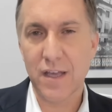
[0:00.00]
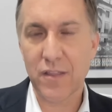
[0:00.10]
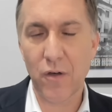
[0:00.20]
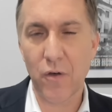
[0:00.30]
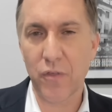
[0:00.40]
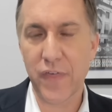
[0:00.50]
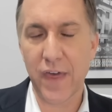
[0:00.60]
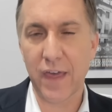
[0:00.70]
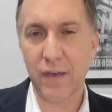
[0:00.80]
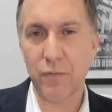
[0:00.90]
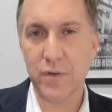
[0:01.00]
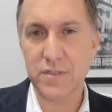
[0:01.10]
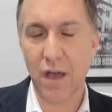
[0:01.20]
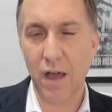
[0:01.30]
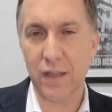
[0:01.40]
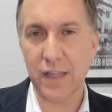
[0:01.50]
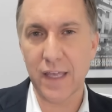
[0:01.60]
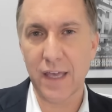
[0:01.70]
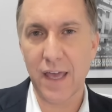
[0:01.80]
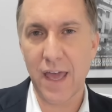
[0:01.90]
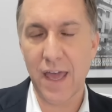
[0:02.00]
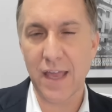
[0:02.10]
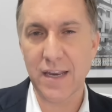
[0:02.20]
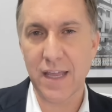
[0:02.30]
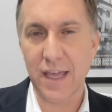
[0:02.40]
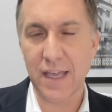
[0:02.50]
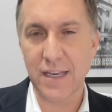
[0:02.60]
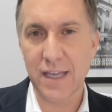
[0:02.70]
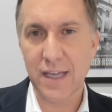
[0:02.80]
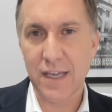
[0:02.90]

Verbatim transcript: the whole thing was ugly, and it